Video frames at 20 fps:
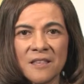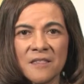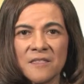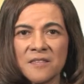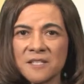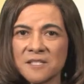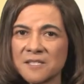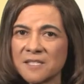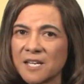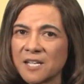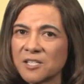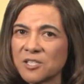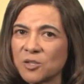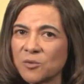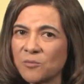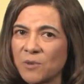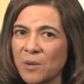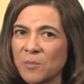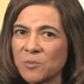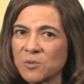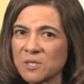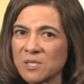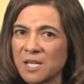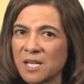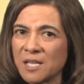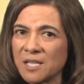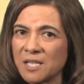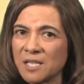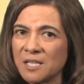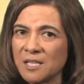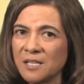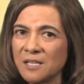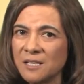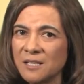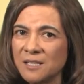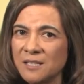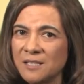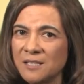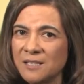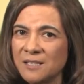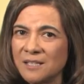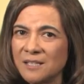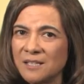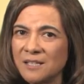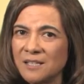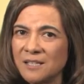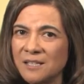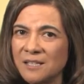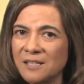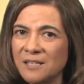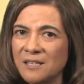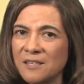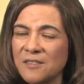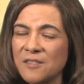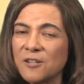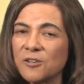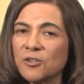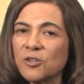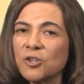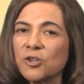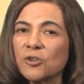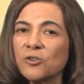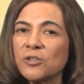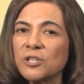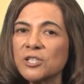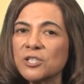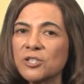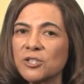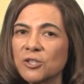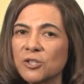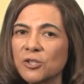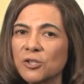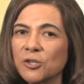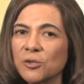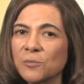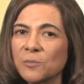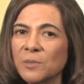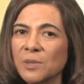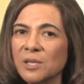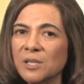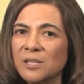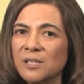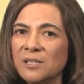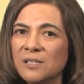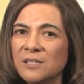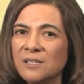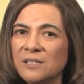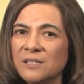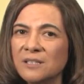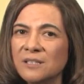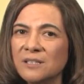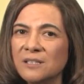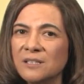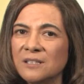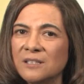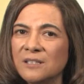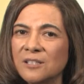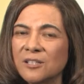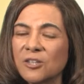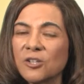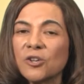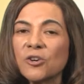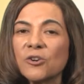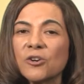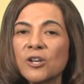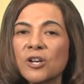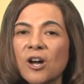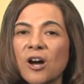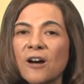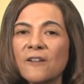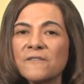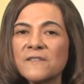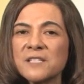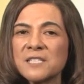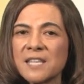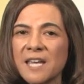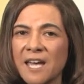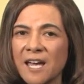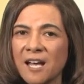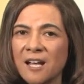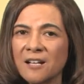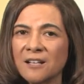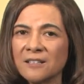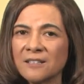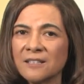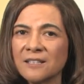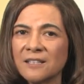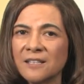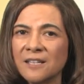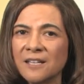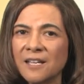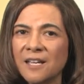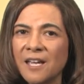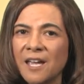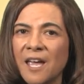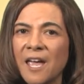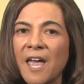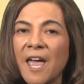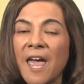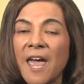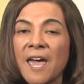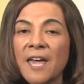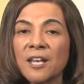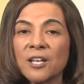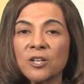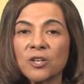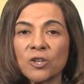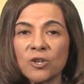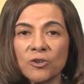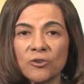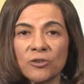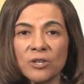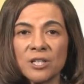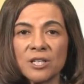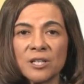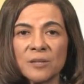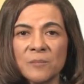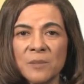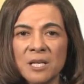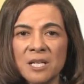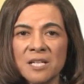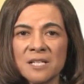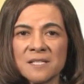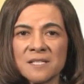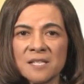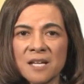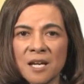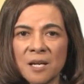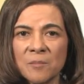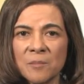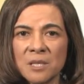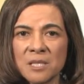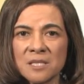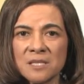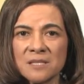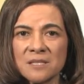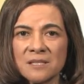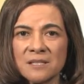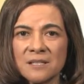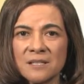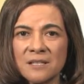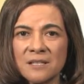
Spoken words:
the sector represented, their current term, current office held, and current committee assignments.